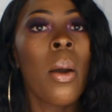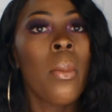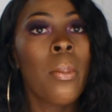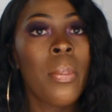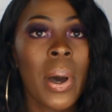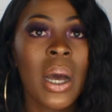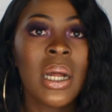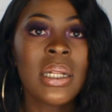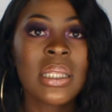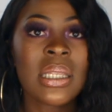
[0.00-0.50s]

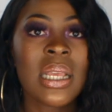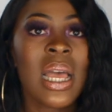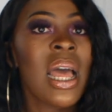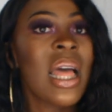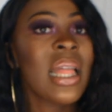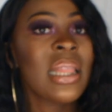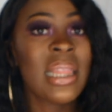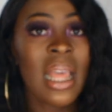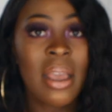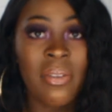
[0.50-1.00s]
But
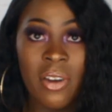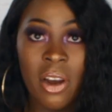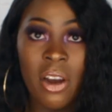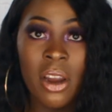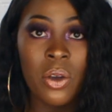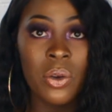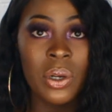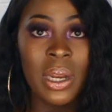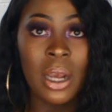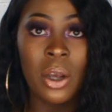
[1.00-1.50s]
they're
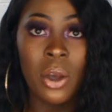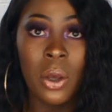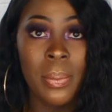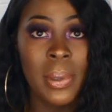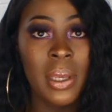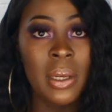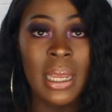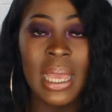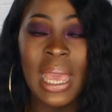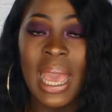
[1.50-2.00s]
very good at
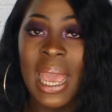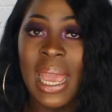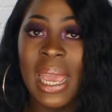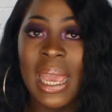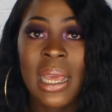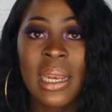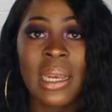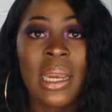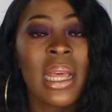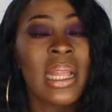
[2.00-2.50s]

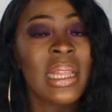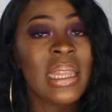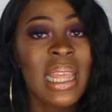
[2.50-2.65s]
communicating.